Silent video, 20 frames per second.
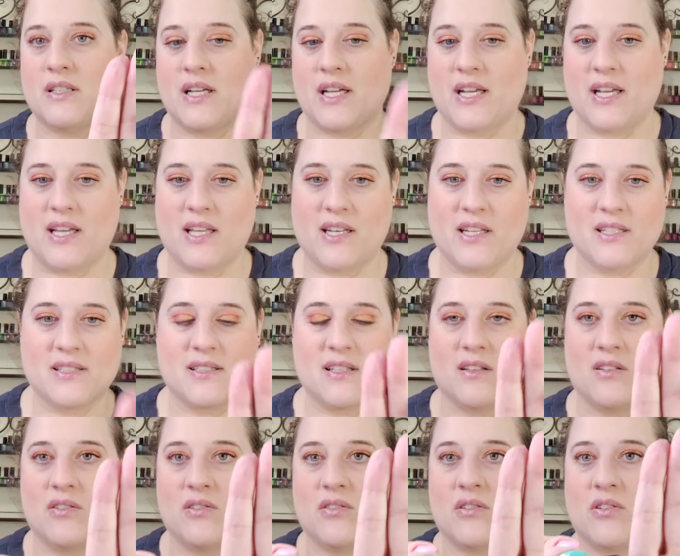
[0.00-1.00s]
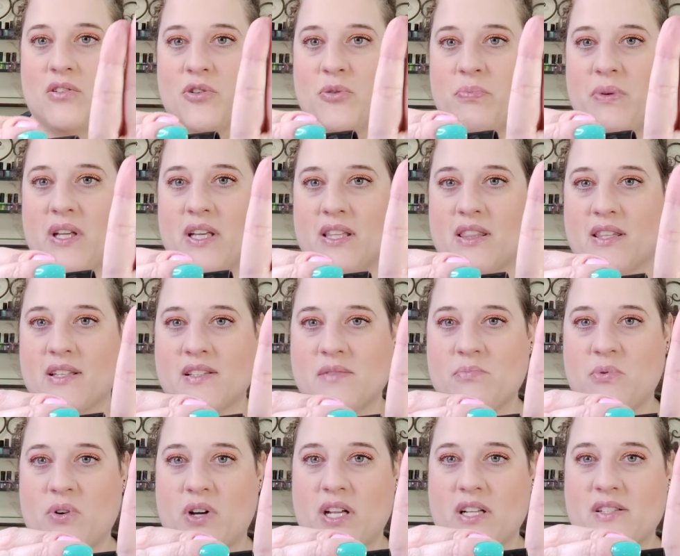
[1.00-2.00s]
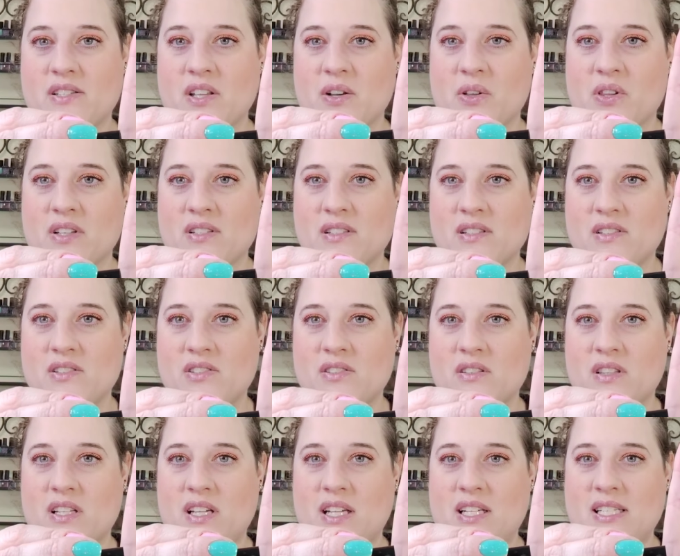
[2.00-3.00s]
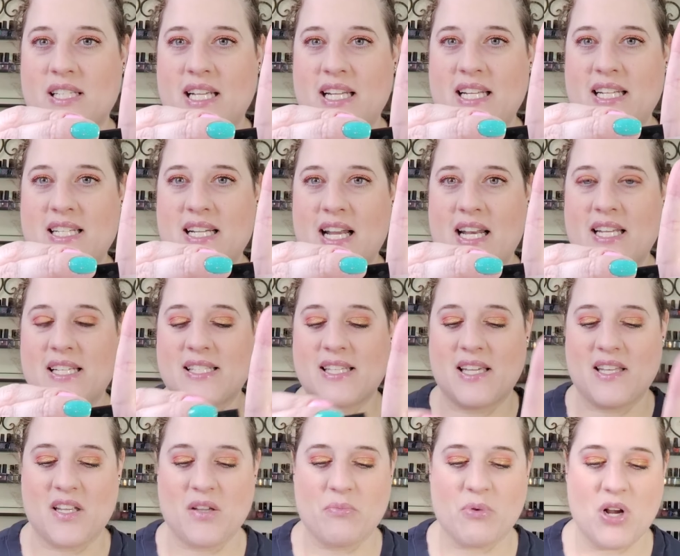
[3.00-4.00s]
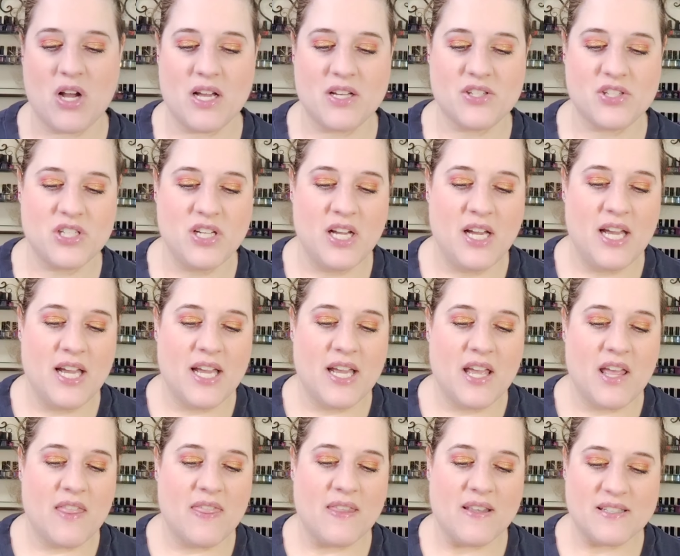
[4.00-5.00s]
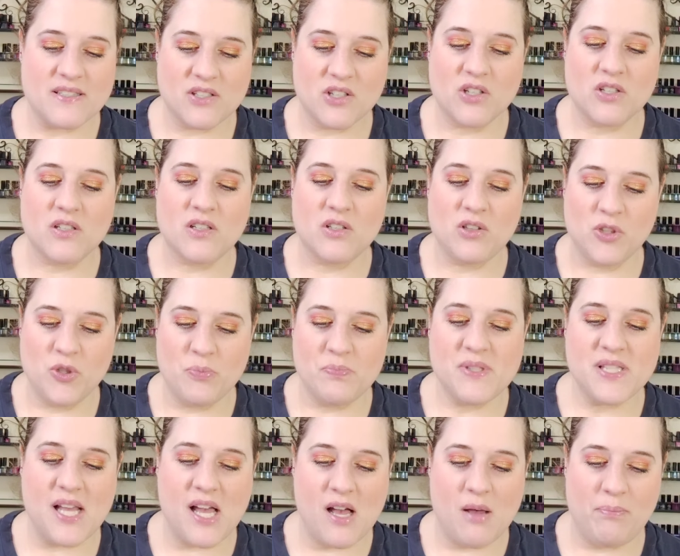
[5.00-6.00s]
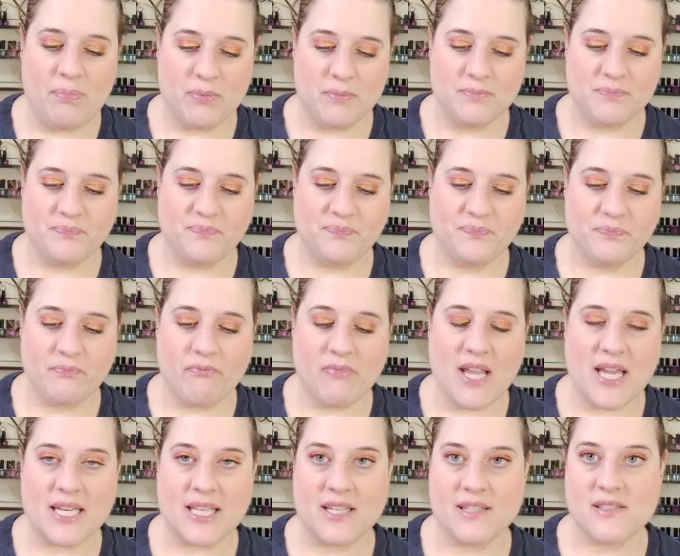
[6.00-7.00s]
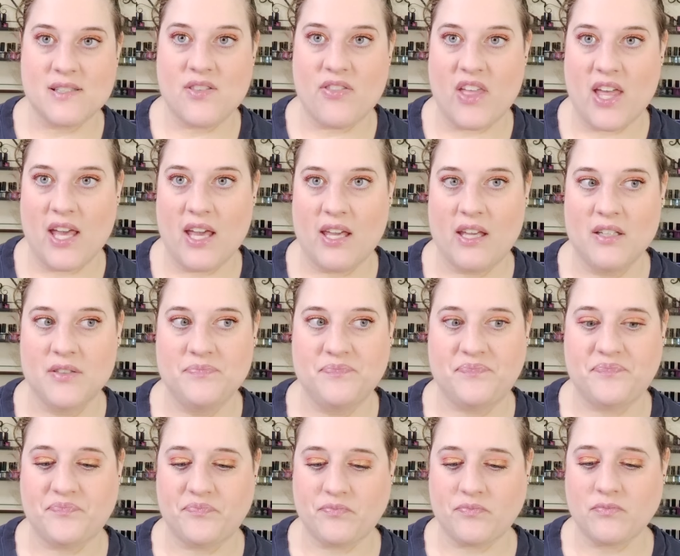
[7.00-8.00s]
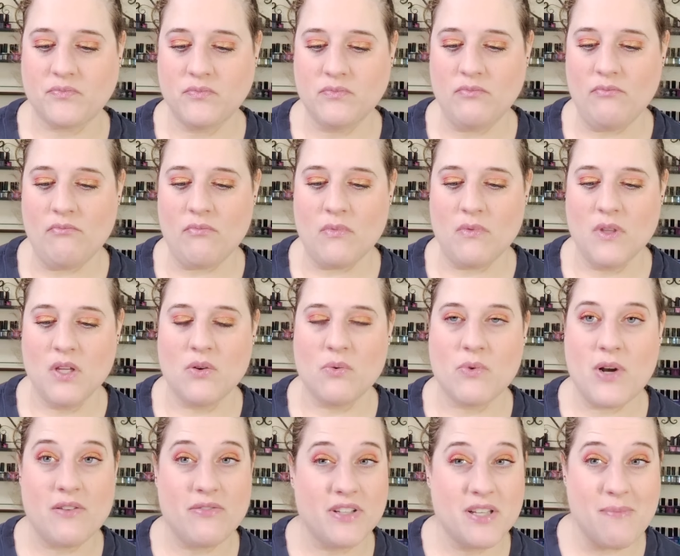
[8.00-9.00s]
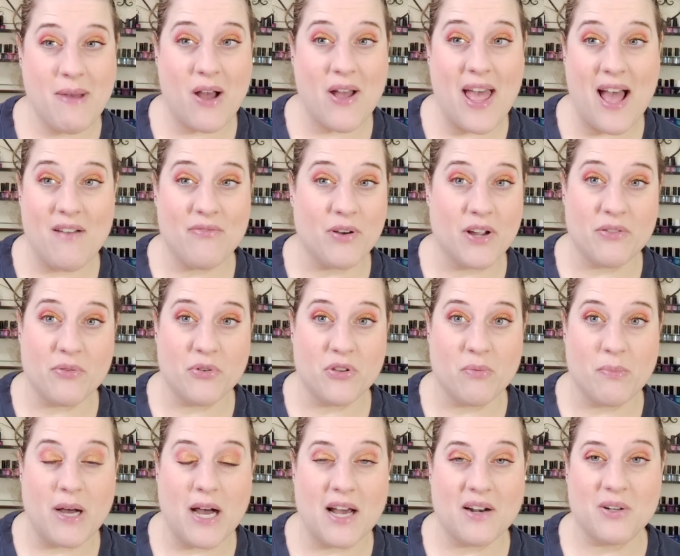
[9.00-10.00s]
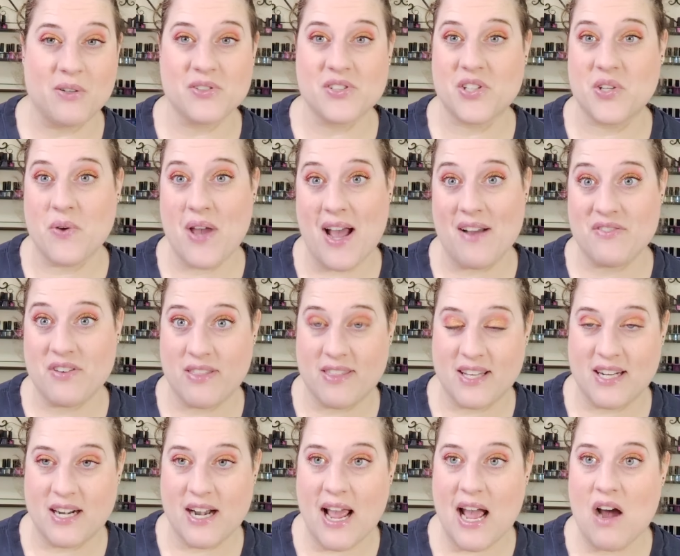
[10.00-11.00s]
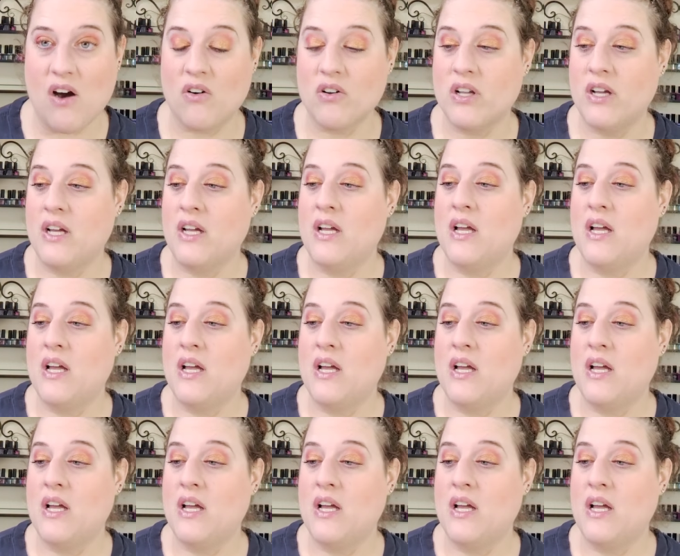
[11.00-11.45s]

and it's a little gloopy at this point. So this is the teeny tiny skinny brush. This gloops up and gets thick roughly about halfway through the bottle, so you have to thin it out.